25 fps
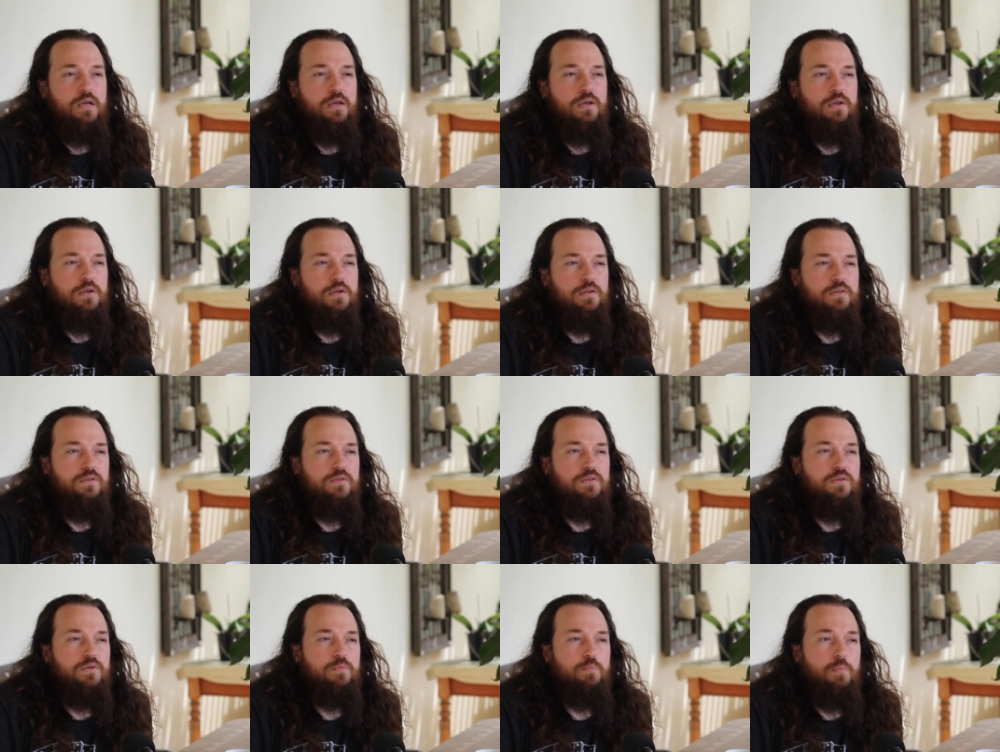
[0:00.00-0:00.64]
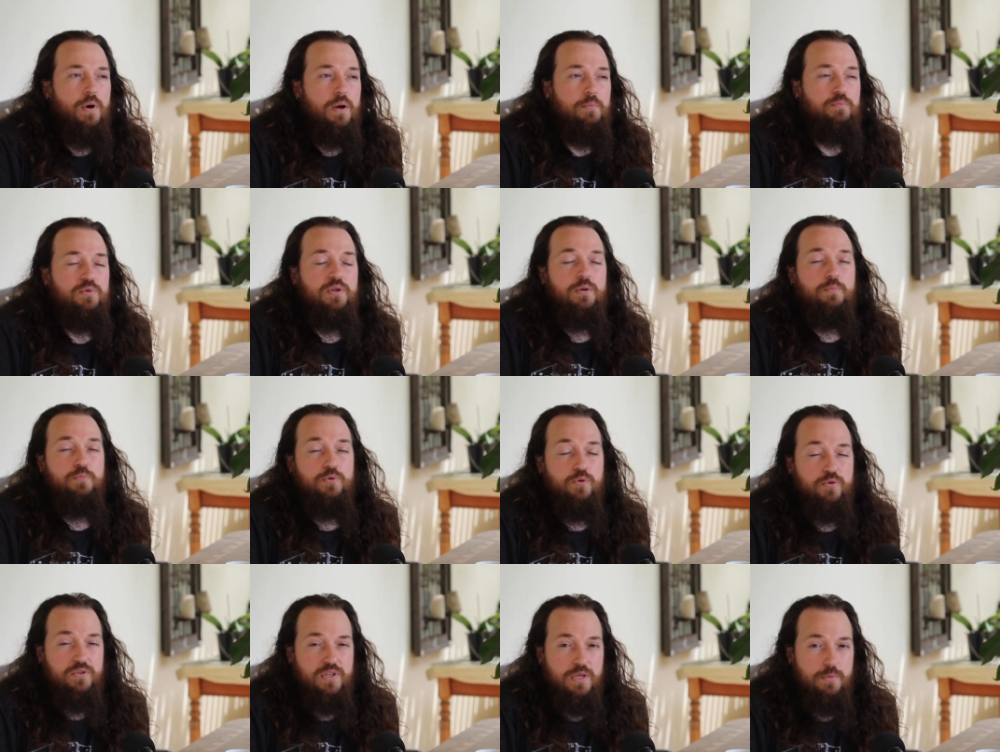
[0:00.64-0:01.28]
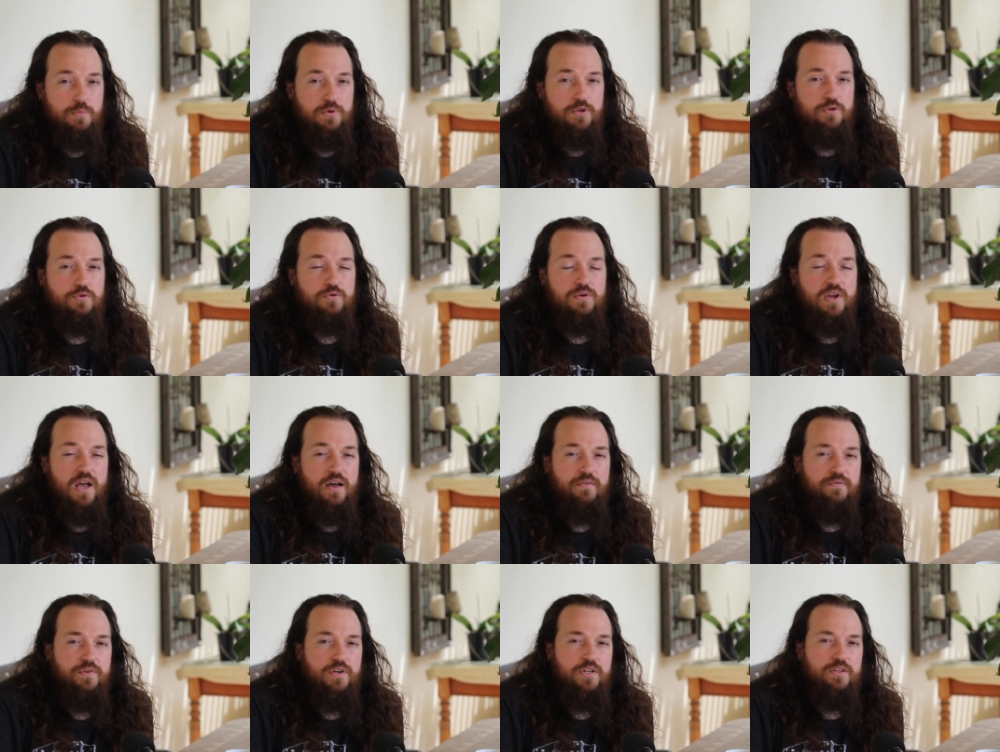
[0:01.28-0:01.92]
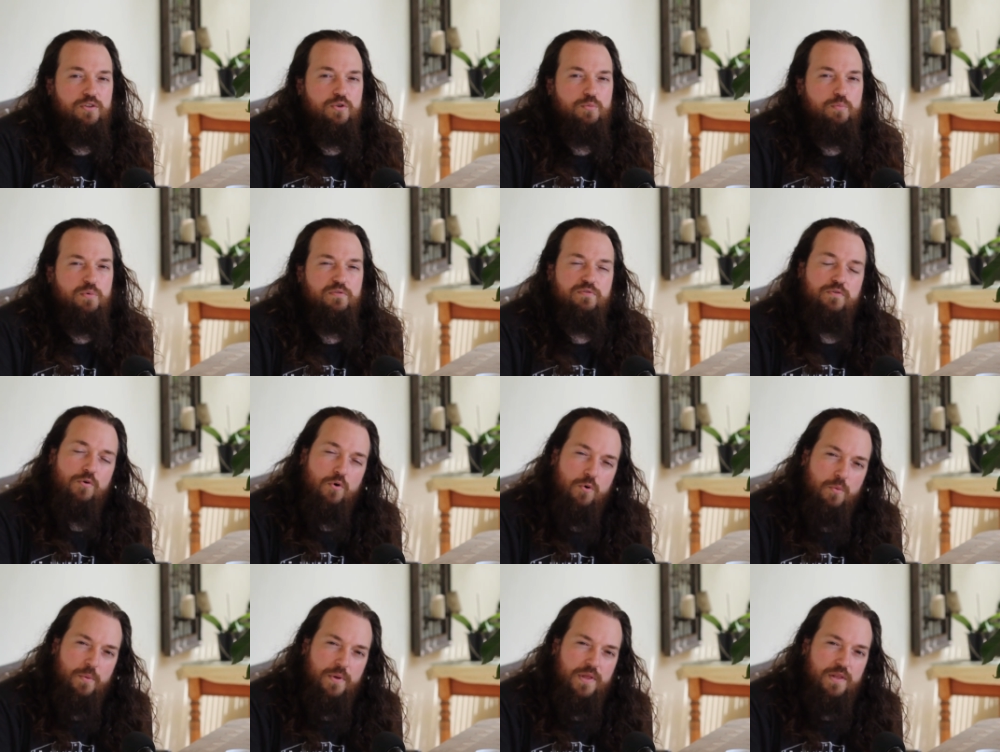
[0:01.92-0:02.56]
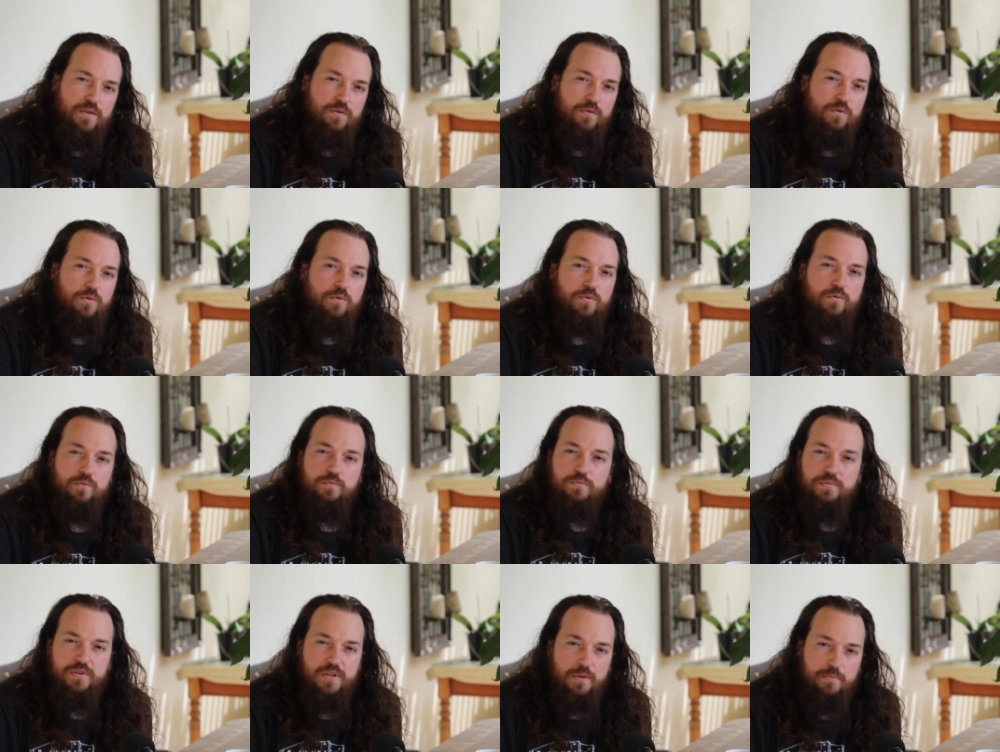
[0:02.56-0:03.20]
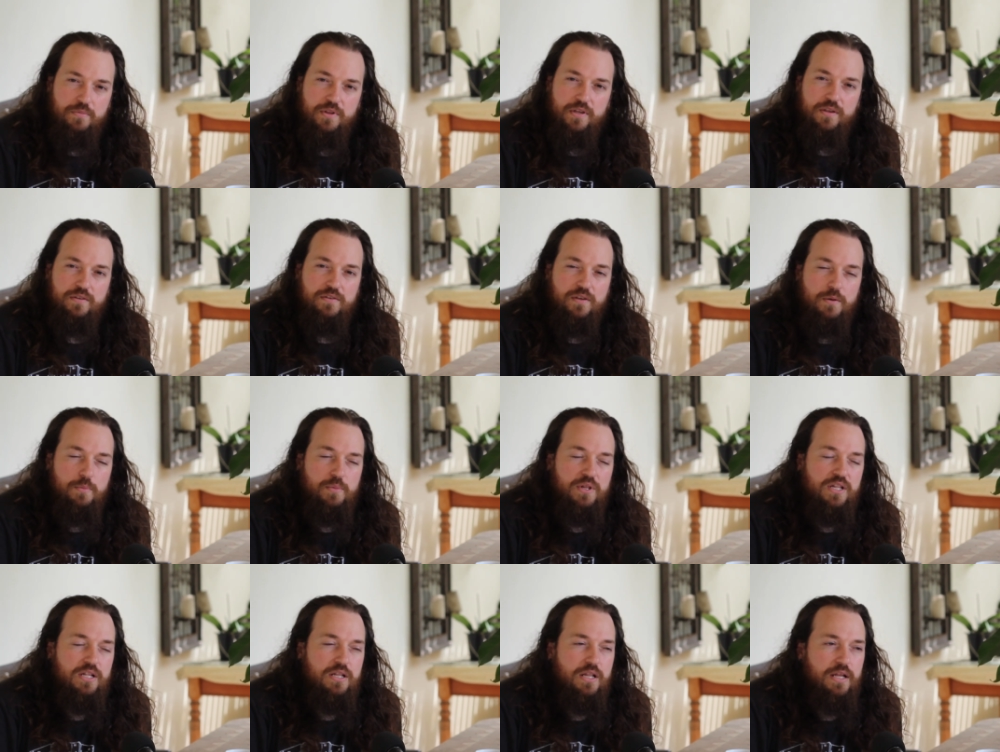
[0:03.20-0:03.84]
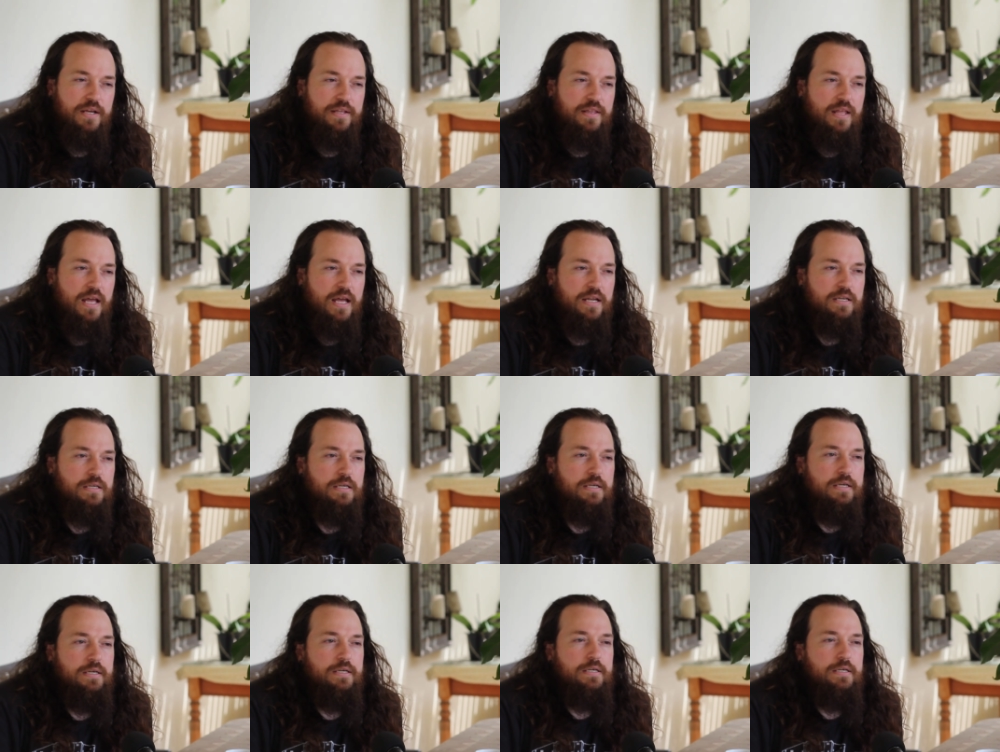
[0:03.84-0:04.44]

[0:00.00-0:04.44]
It bumps up your C P U governor to performance or something similar like that.